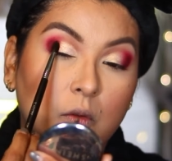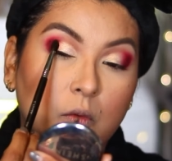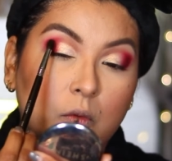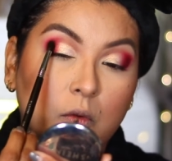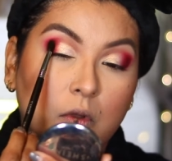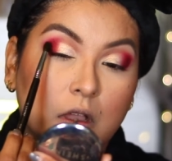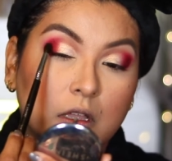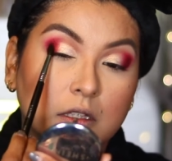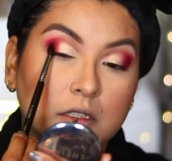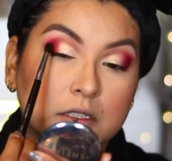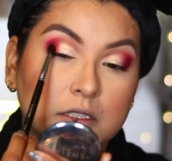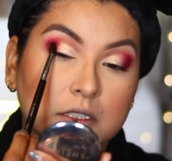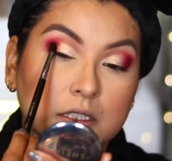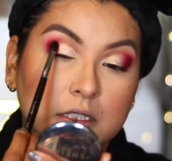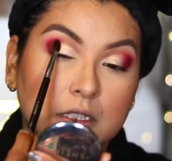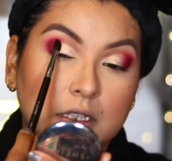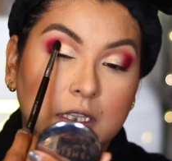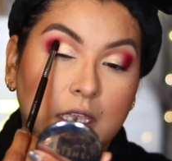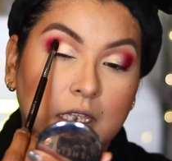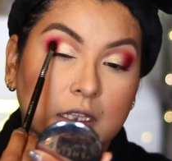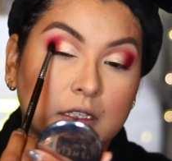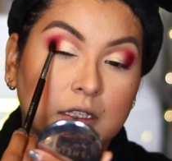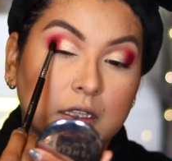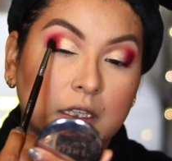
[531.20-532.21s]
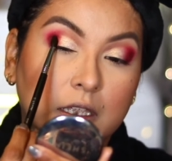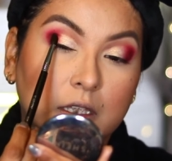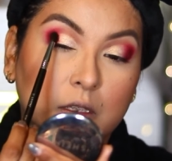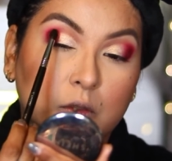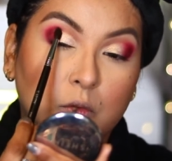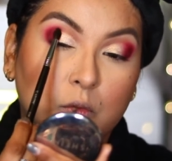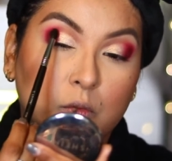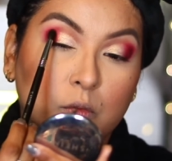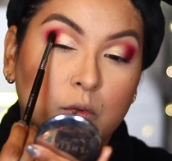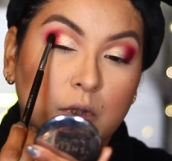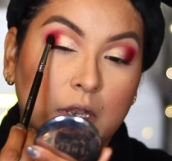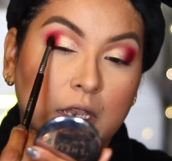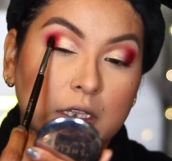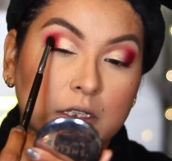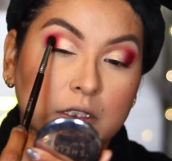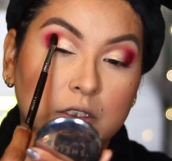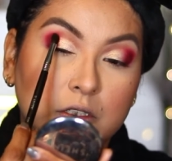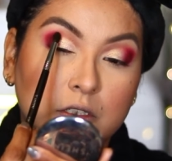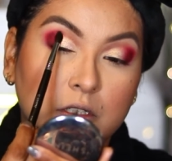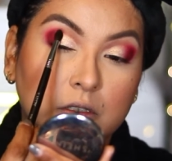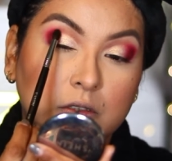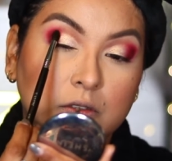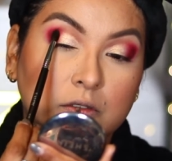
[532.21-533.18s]
want that like red
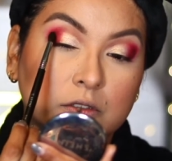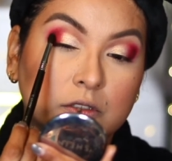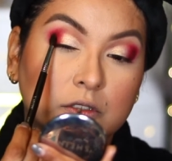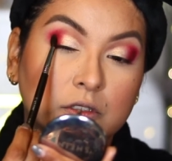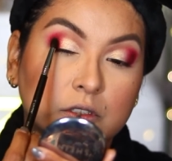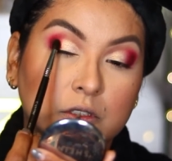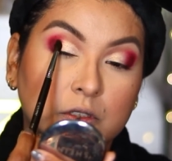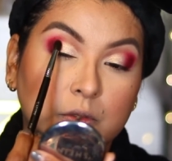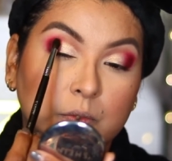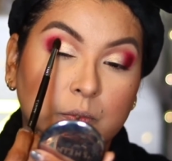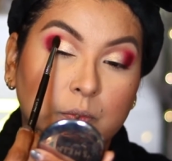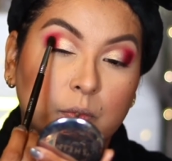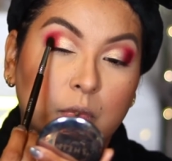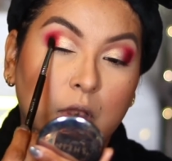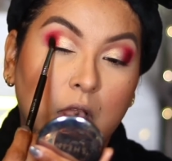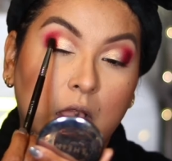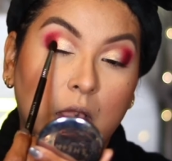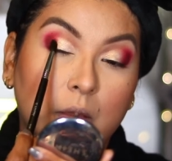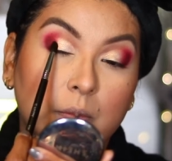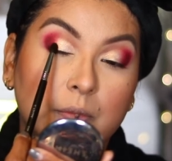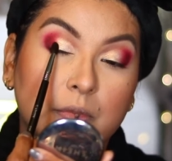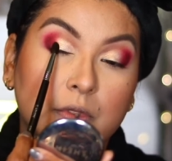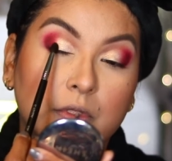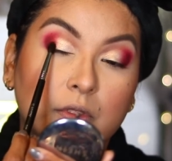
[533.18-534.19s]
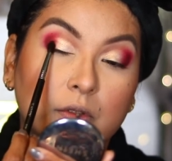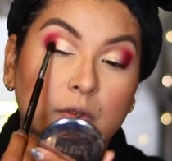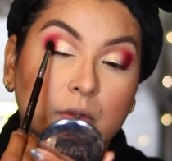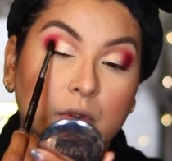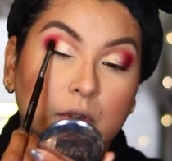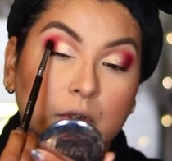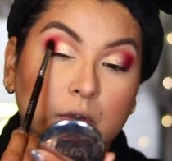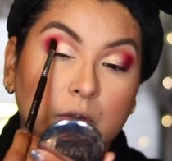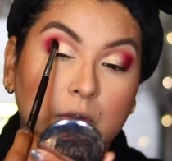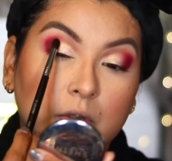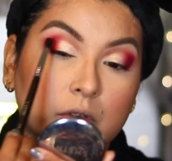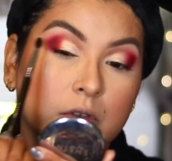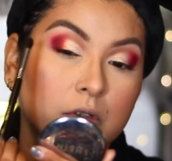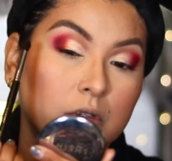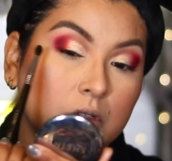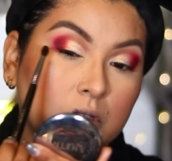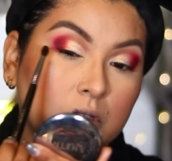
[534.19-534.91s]
tone to pop through.